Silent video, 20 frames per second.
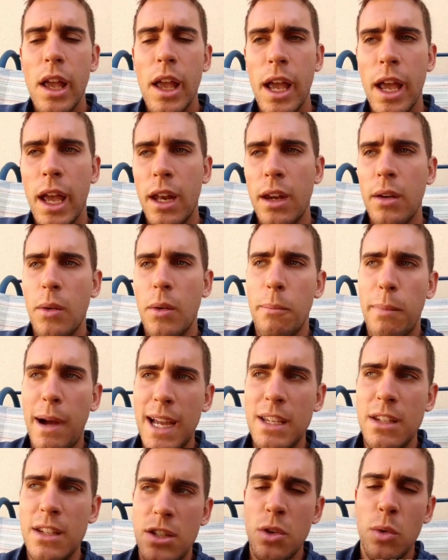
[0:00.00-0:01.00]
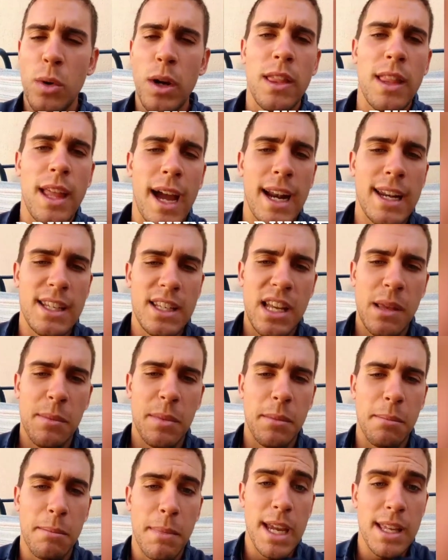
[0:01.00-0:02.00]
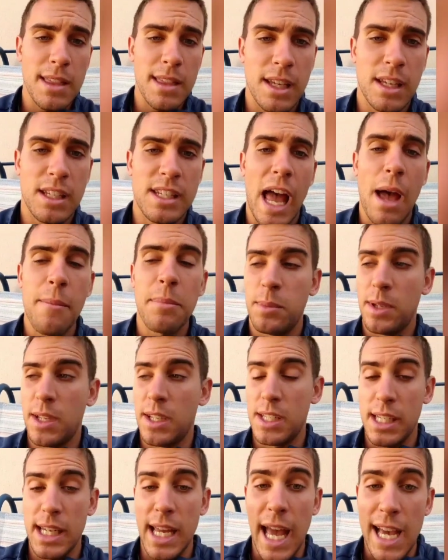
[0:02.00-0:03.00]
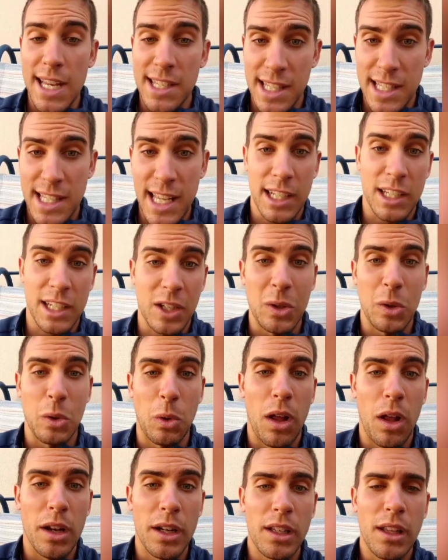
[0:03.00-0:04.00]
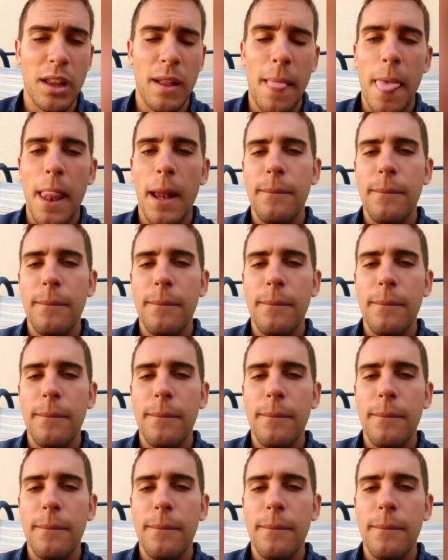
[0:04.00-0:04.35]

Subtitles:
And by doing that, he's able to make things happen, because he has the technical quality